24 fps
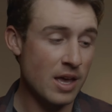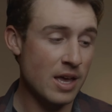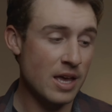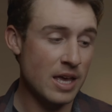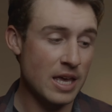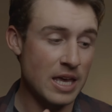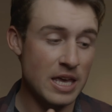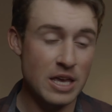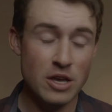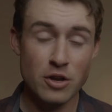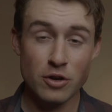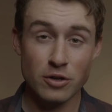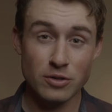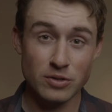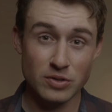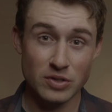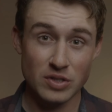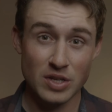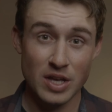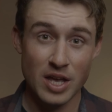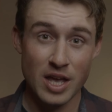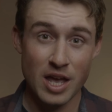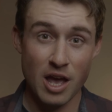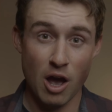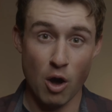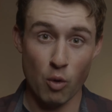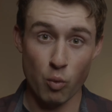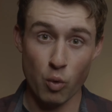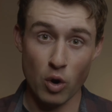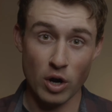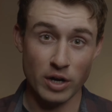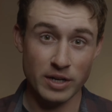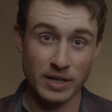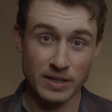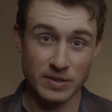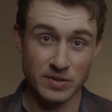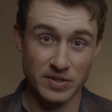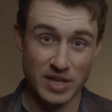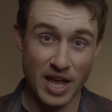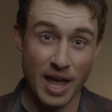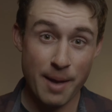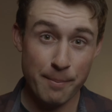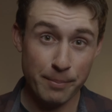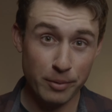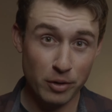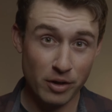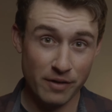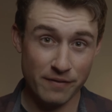here's a worked
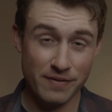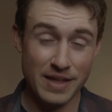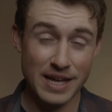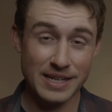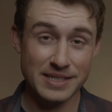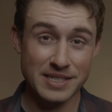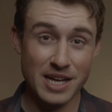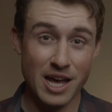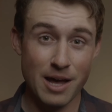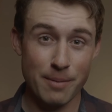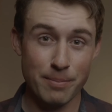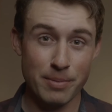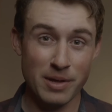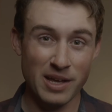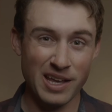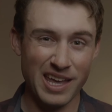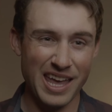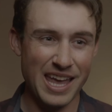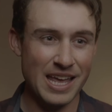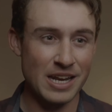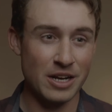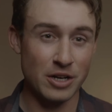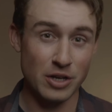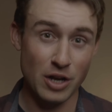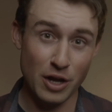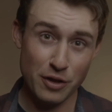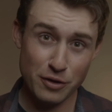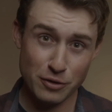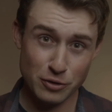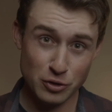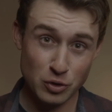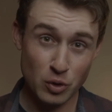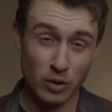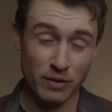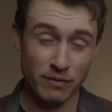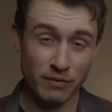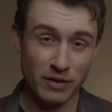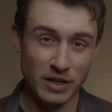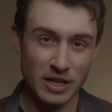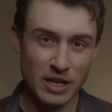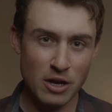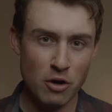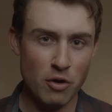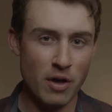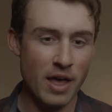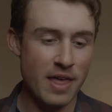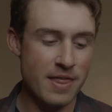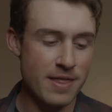example of that topic in another short
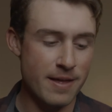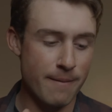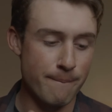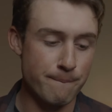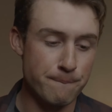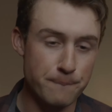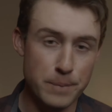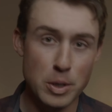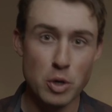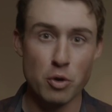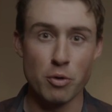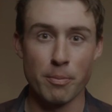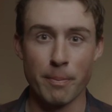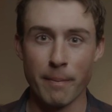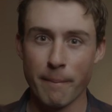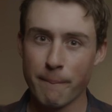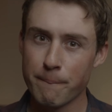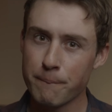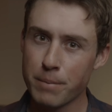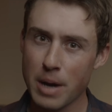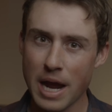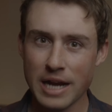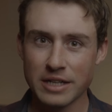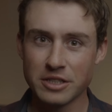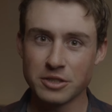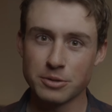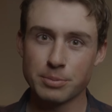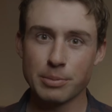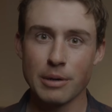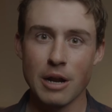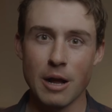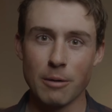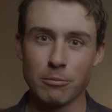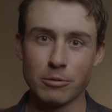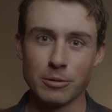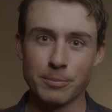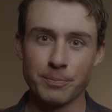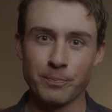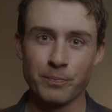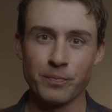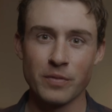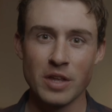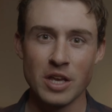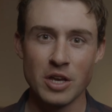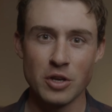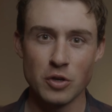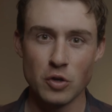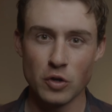video, and then boom, practice problem.
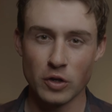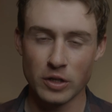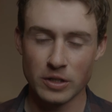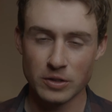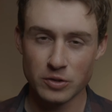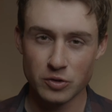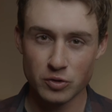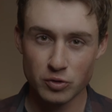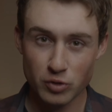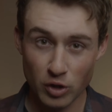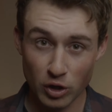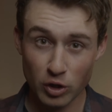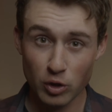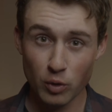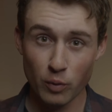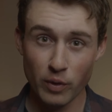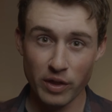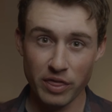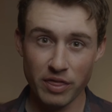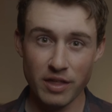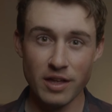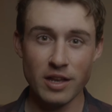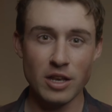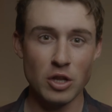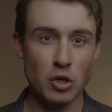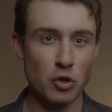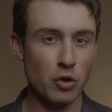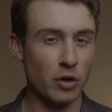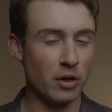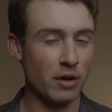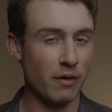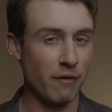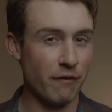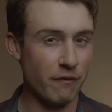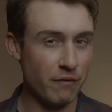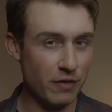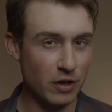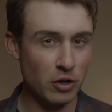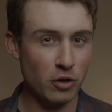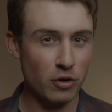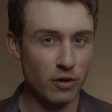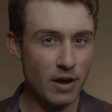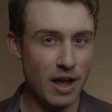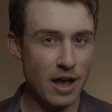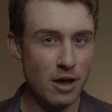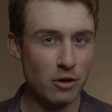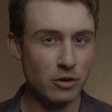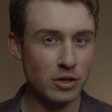You're gonna struggle with it. You're gonna figure
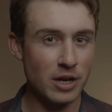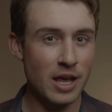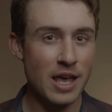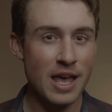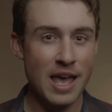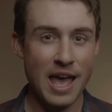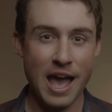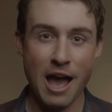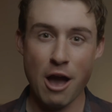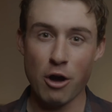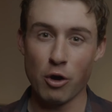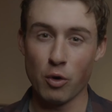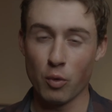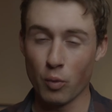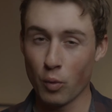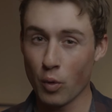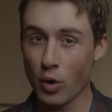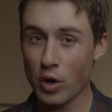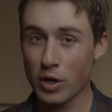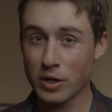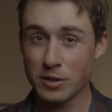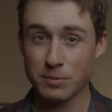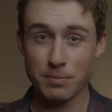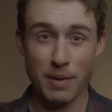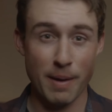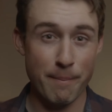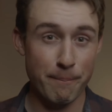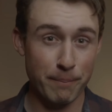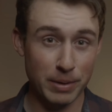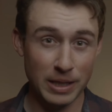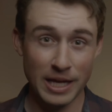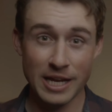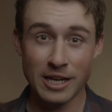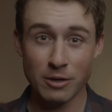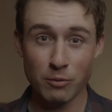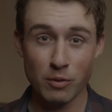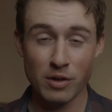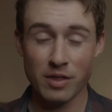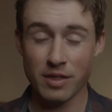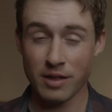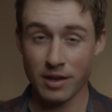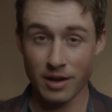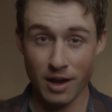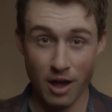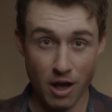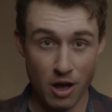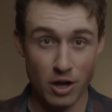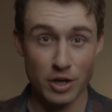out how it works by playing with
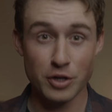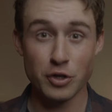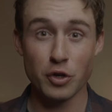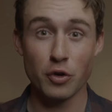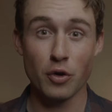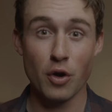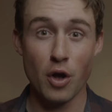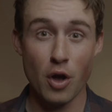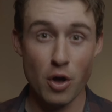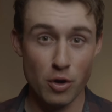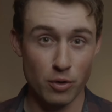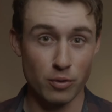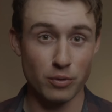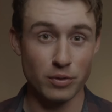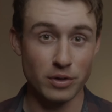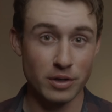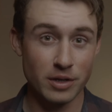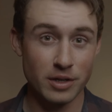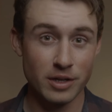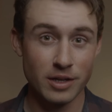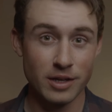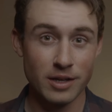it on your own.